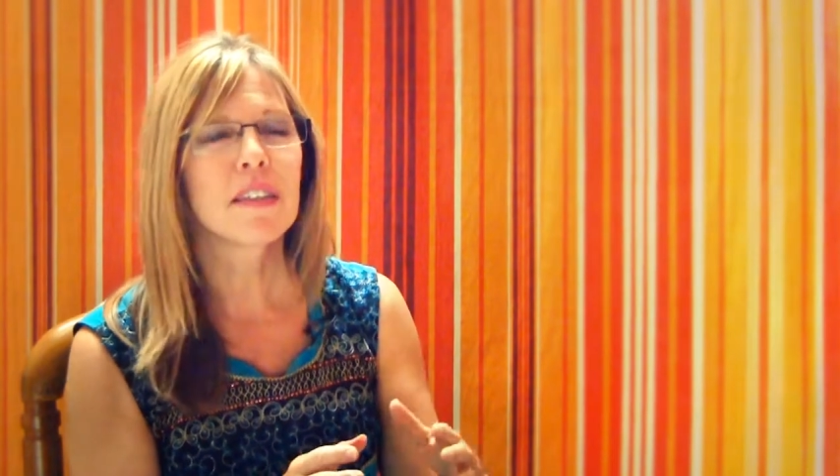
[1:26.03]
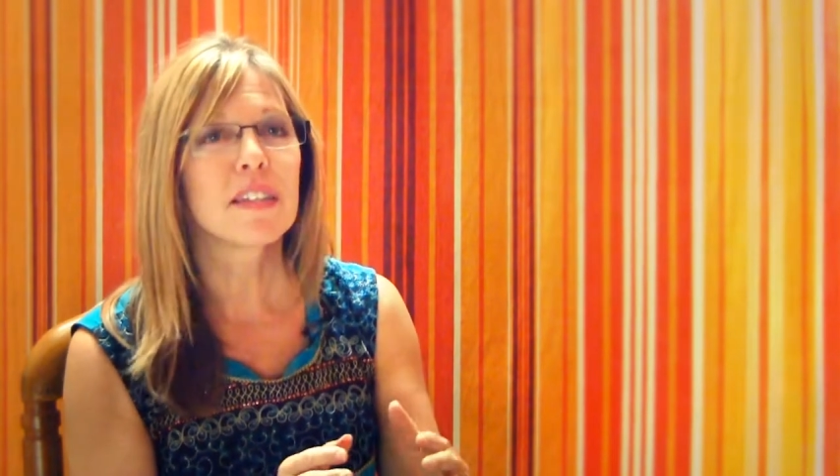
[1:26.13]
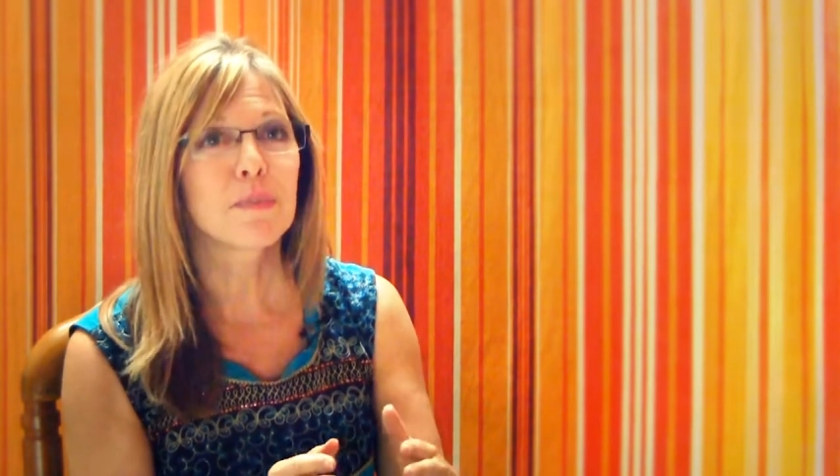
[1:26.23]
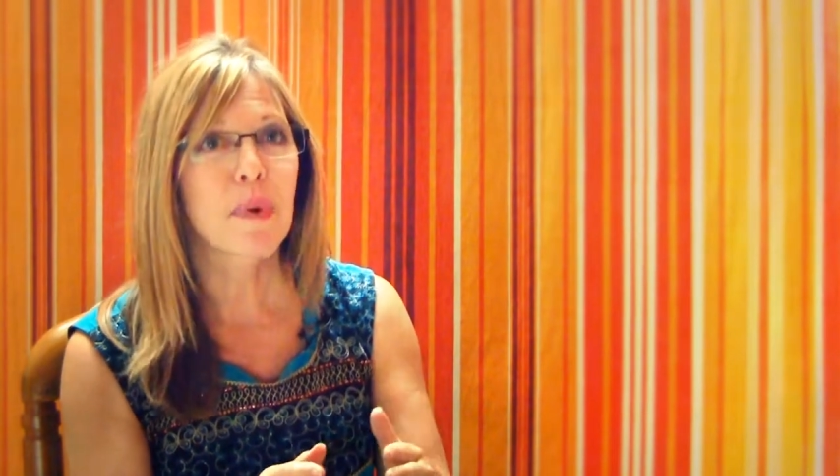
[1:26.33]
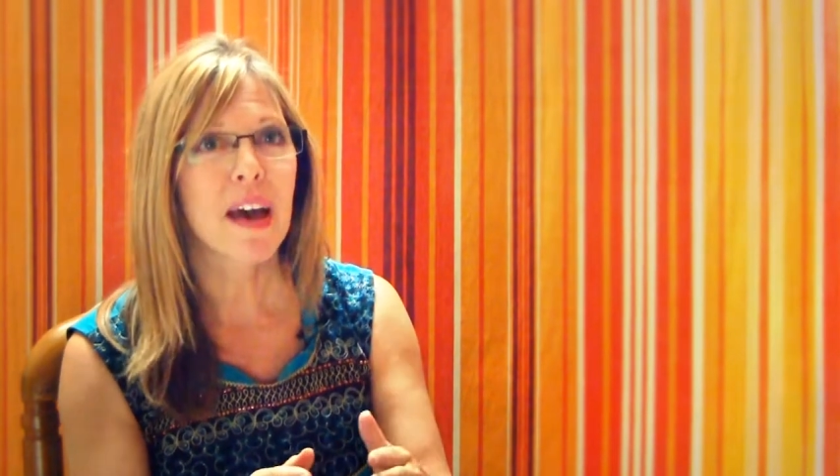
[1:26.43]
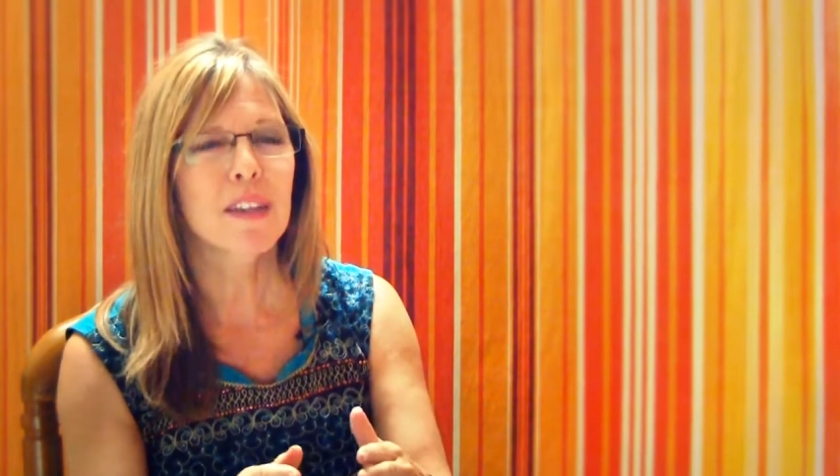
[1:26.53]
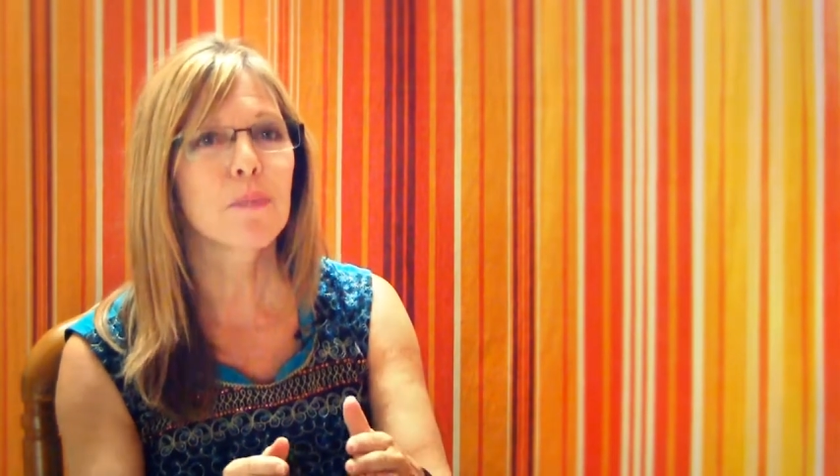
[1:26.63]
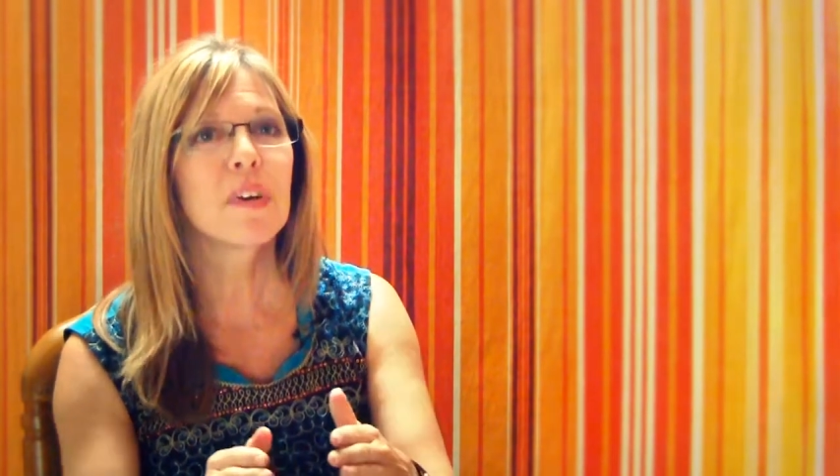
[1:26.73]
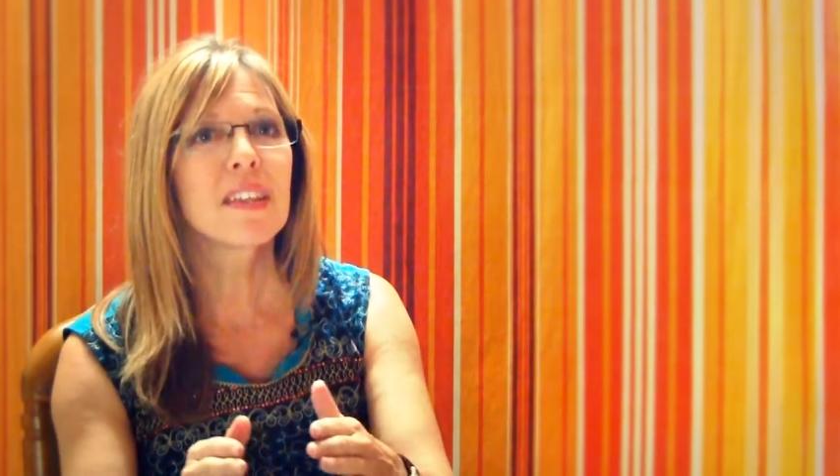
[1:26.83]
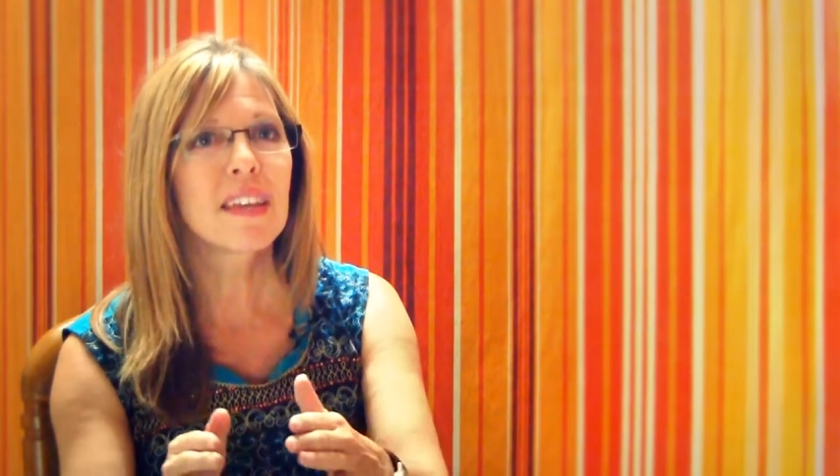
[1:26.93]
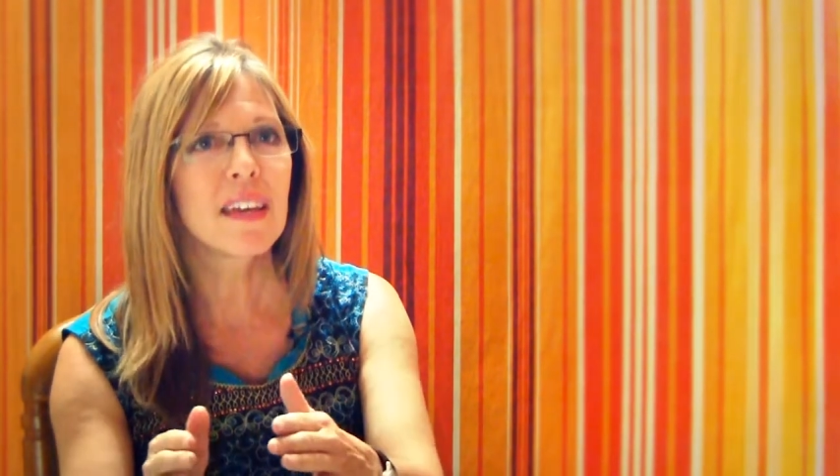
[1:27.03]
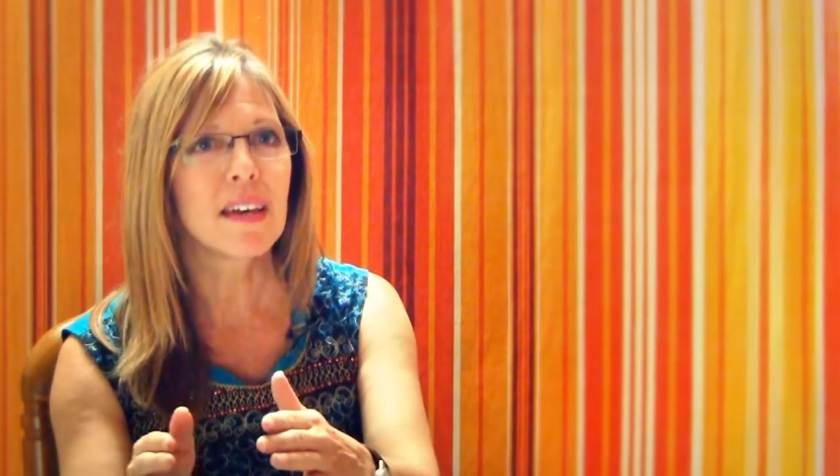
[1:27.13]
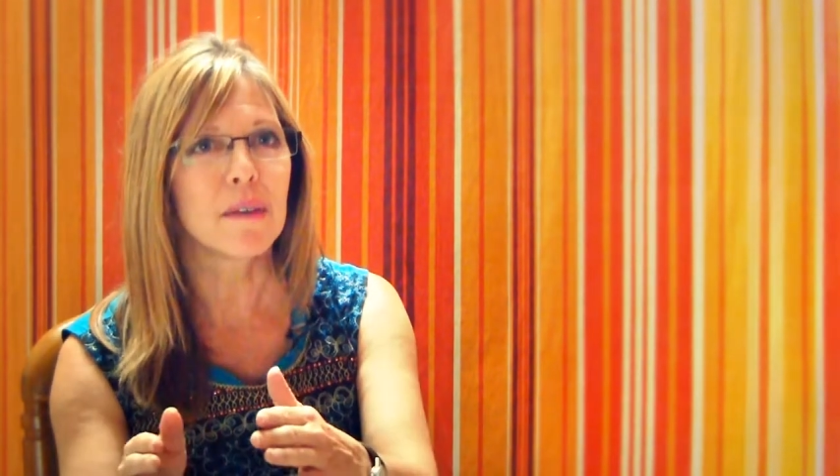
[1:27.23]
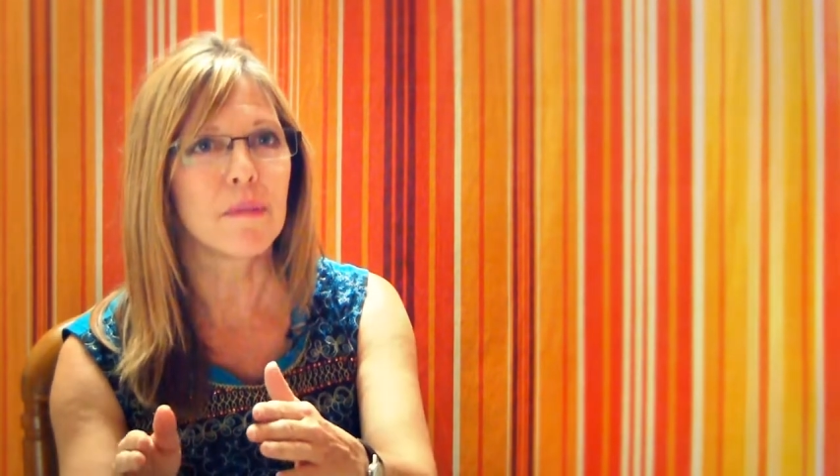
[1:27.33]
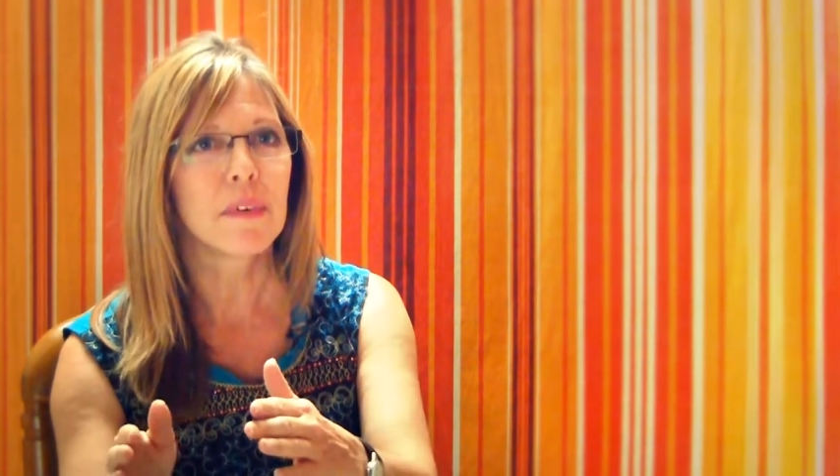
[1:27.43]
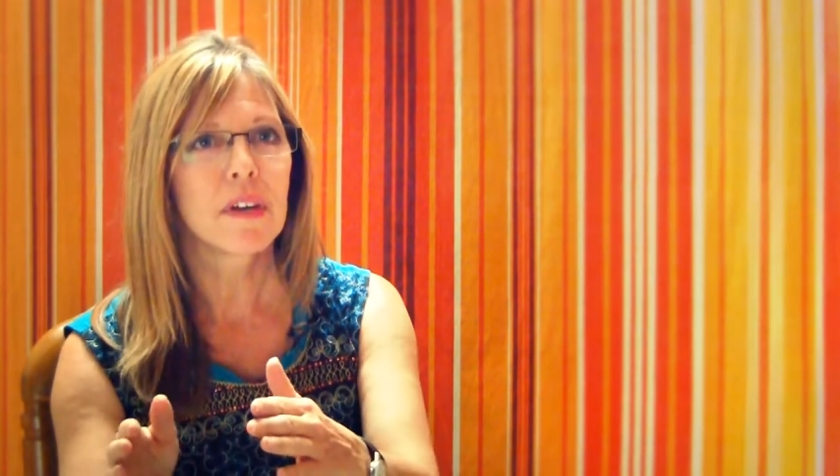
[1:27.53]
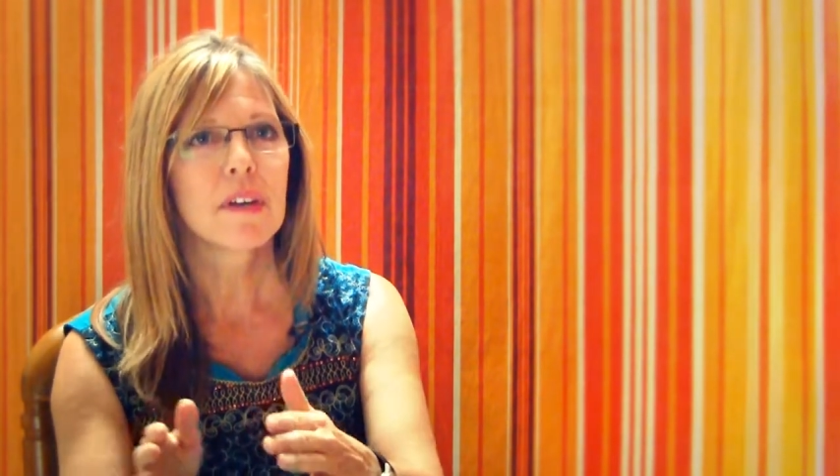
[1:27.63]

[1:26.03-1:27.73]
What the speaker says: this path with Him